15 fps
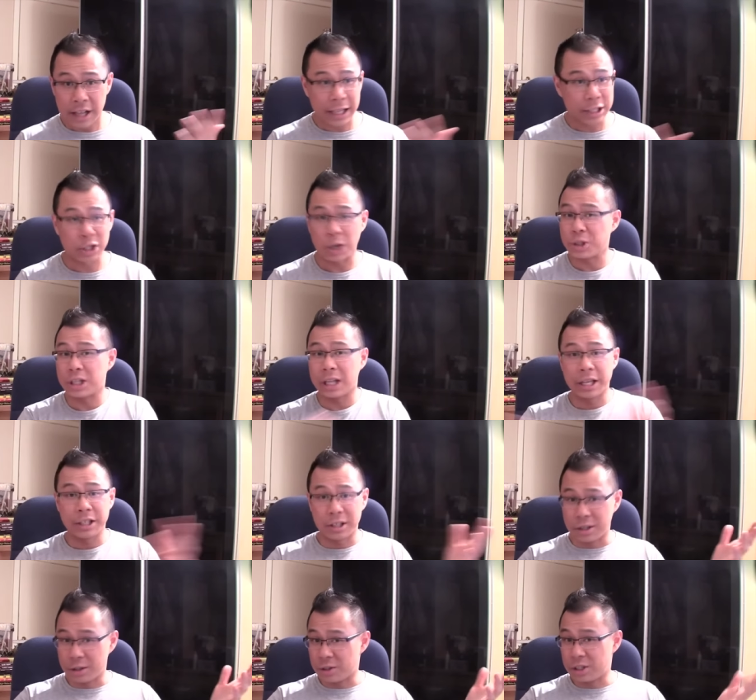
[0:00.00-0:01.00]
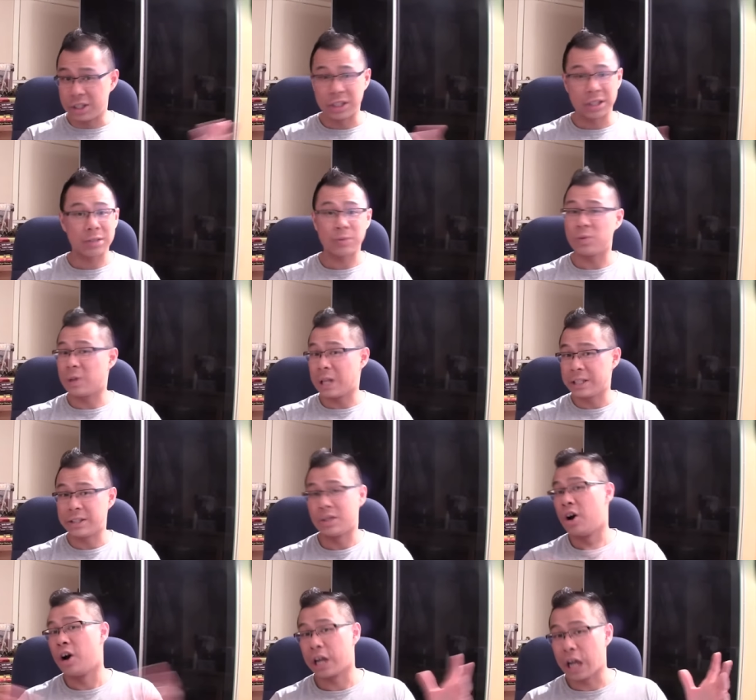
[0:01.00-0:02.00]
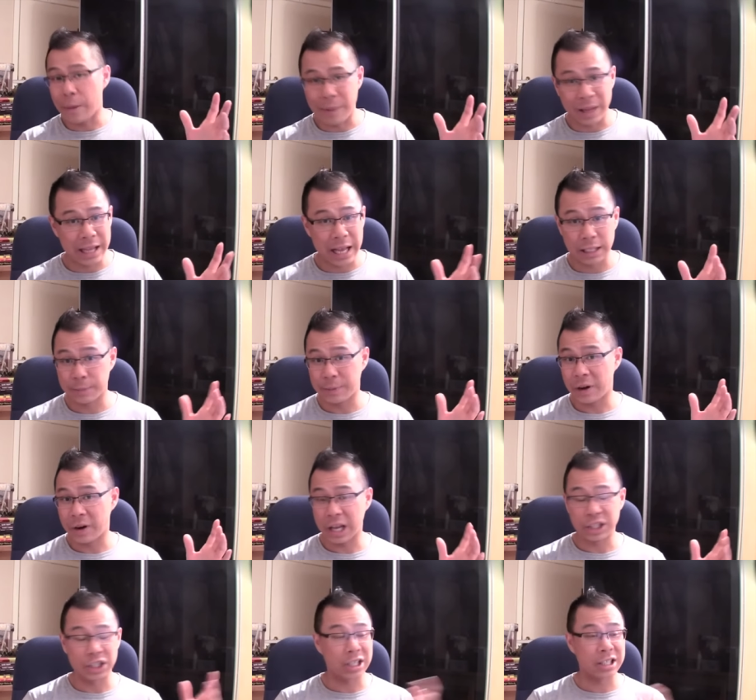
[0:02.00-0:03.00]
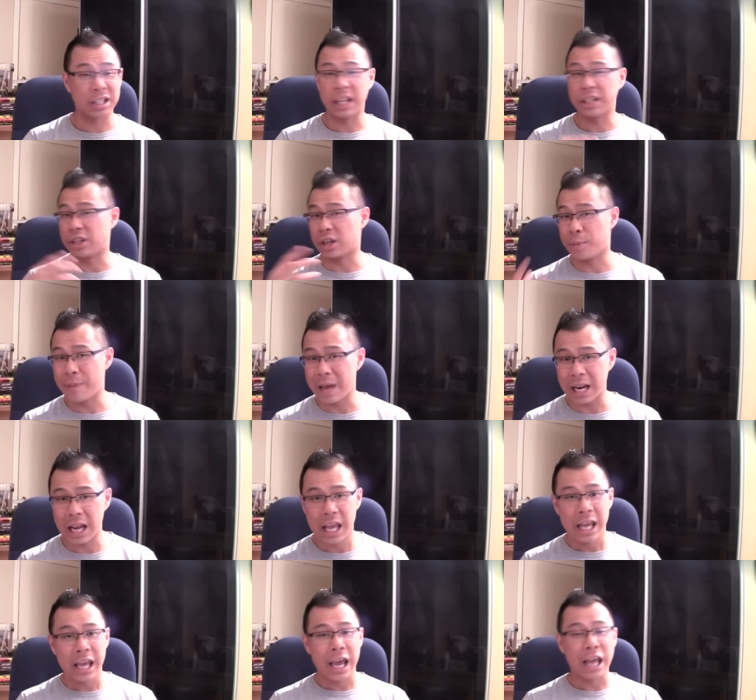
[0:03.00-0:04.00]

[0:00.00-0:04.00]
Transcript: That's all she likes to do. She just likes to hook up, and that's about it. She doesn't like to commit.